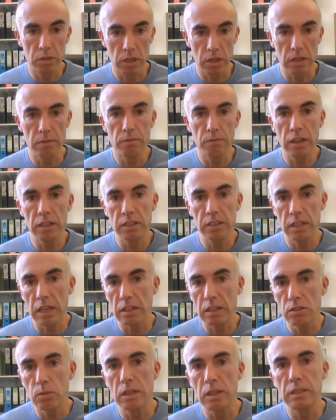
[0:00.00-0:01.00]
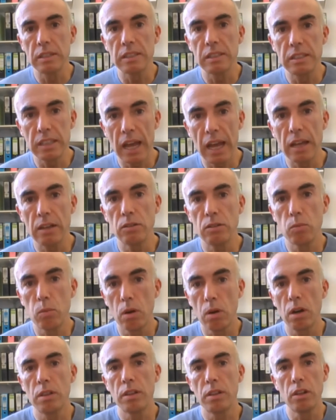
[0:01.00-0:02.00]
to investigate and to understand
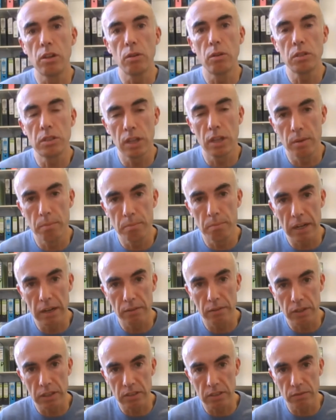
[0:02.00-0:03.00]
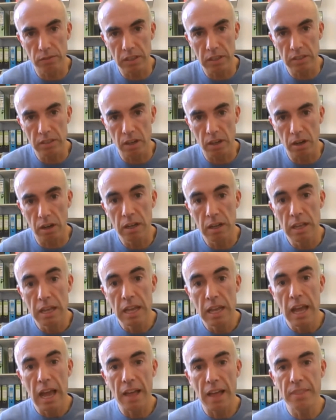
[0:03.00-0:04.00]
what the long-term benefits of this are,
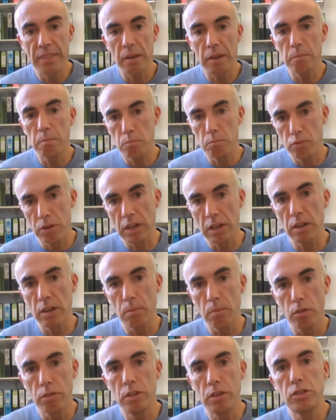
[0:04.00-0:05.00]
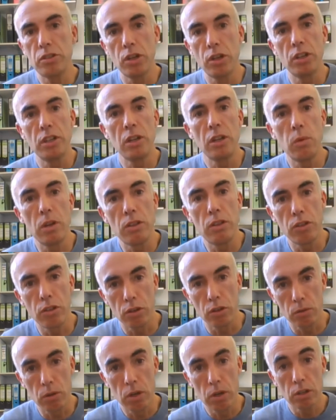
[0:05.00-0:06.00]
and then bring them on the journey with
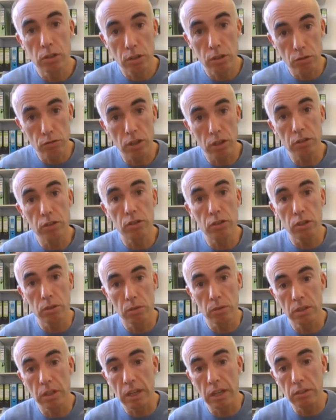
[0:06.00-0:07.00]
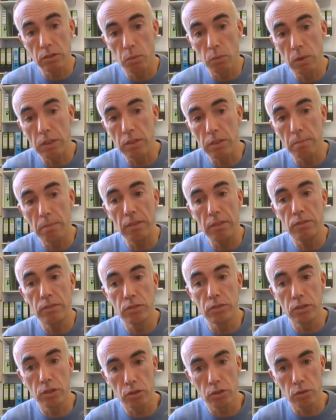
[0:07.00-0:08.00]
you to trust you in the
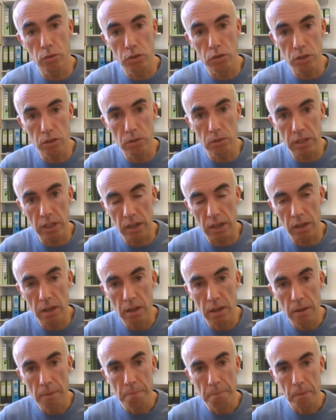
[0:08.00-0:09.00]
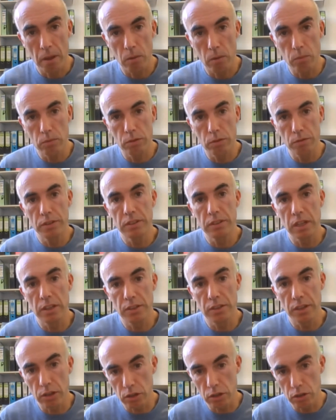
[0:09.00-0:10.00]
methods that you're using. I wonder if there's
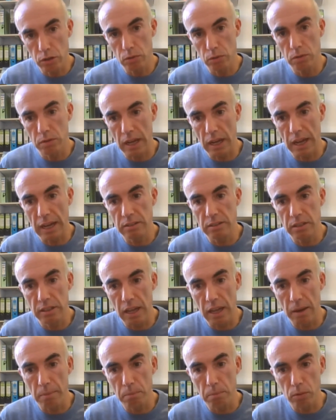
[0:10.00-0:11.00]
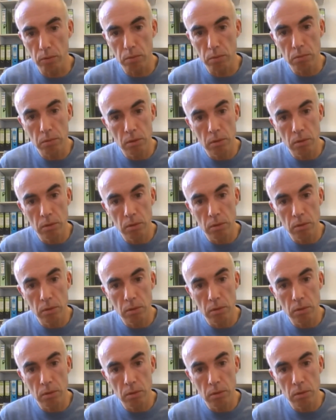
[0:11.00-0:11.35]
anything that you'd add to that, Paul.